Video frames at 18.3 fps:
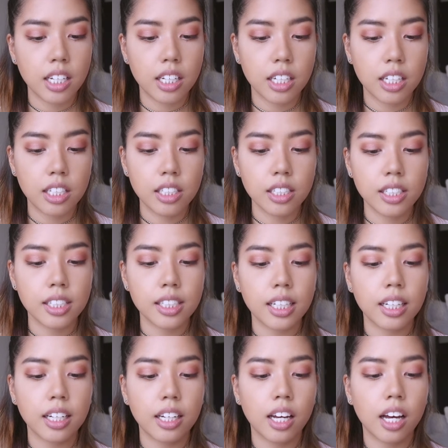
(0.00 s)
is
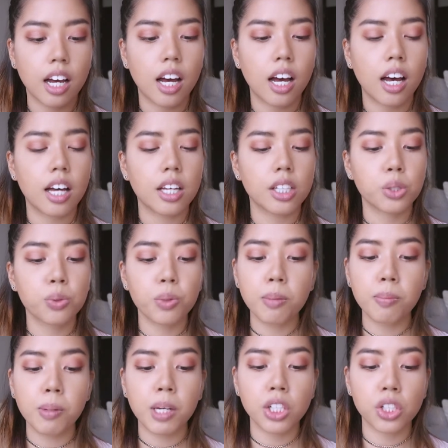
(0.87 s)
a uh,
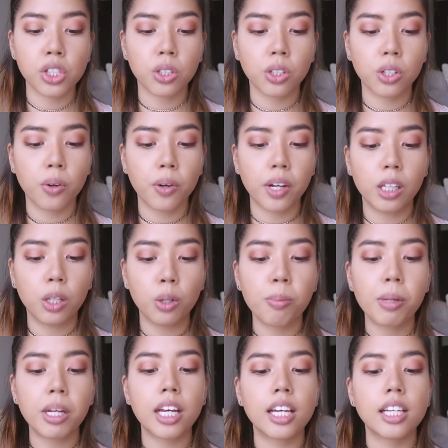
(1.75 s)
Sweet Peach Glow
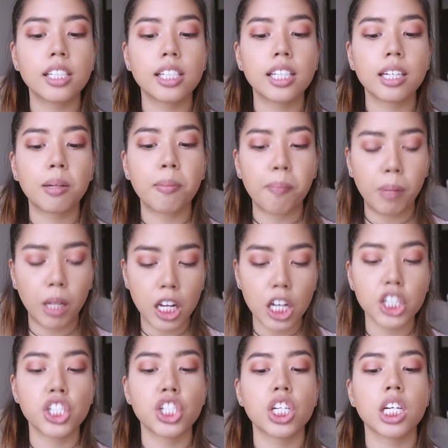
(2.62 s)
Illuminating,
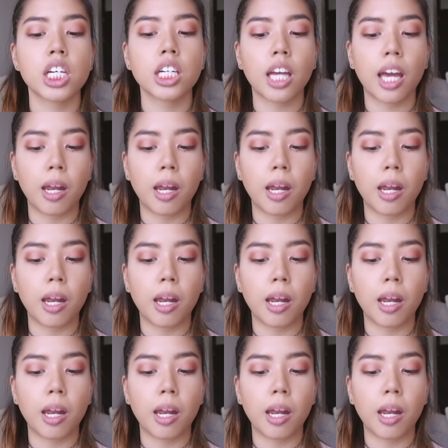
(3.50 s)
Blushing,